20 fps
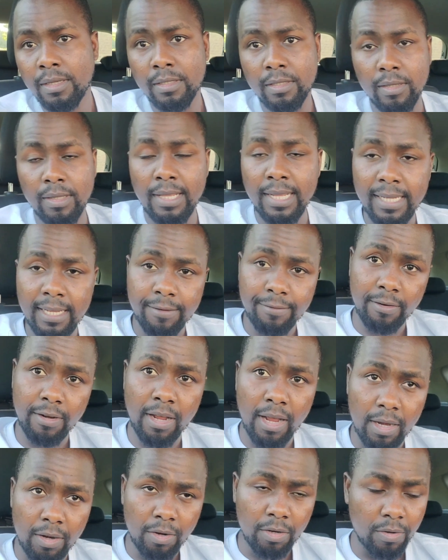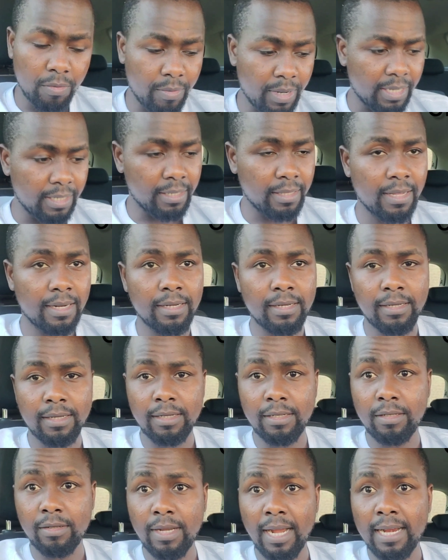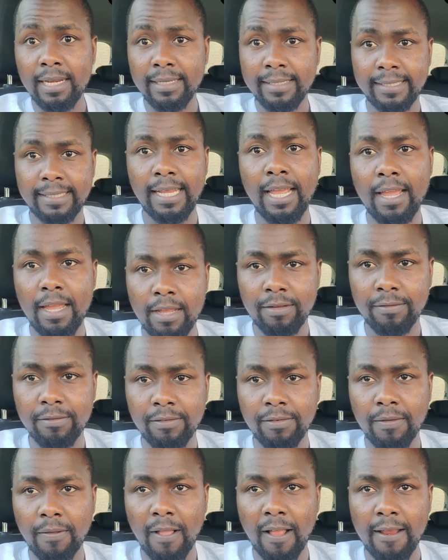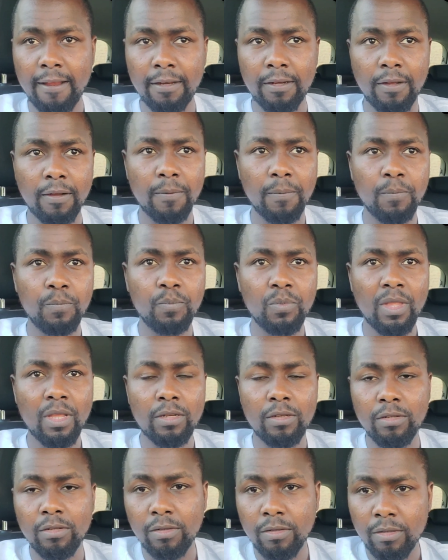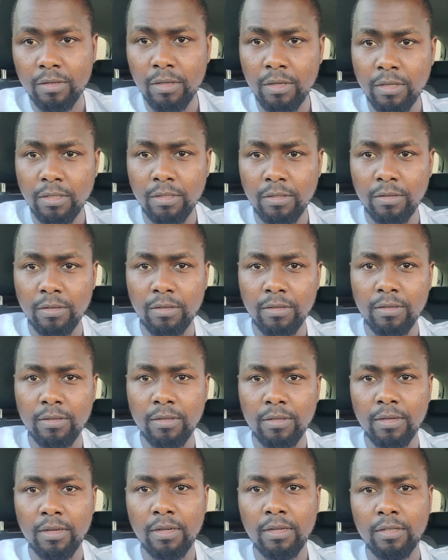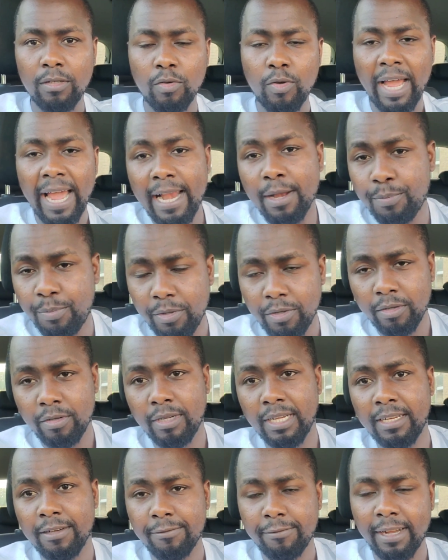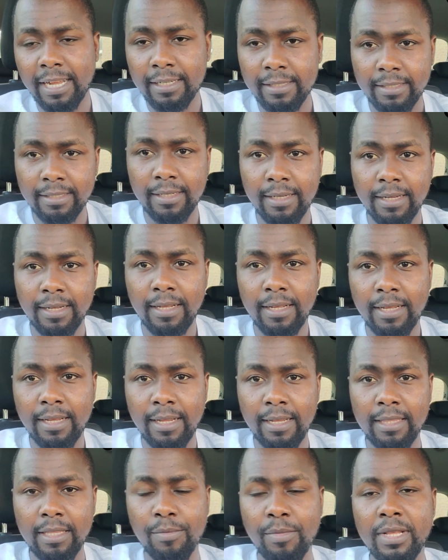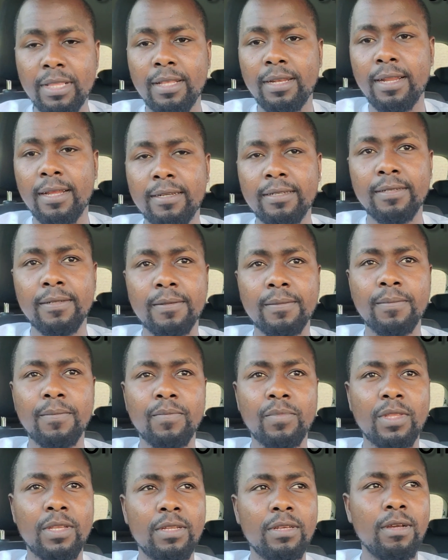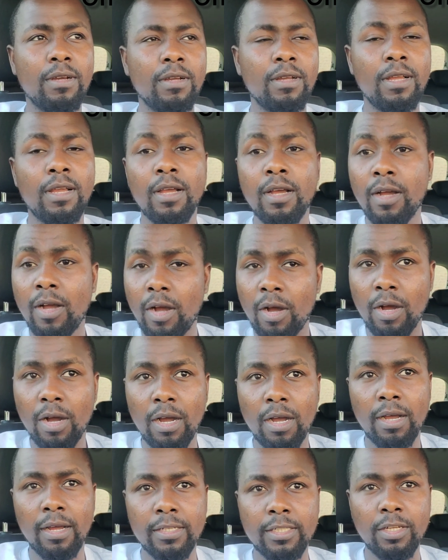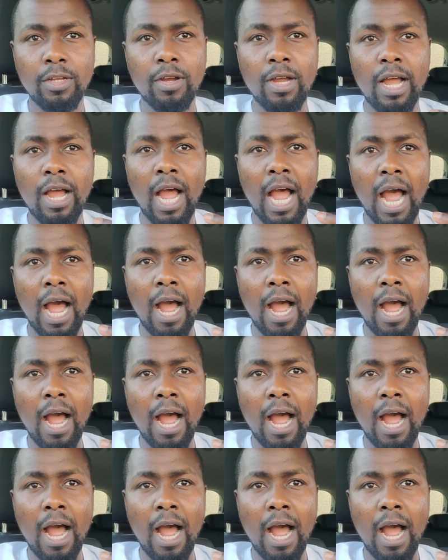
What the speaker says: So that's a lot of money that you can save, to to to help you invest in the motherland. You know. So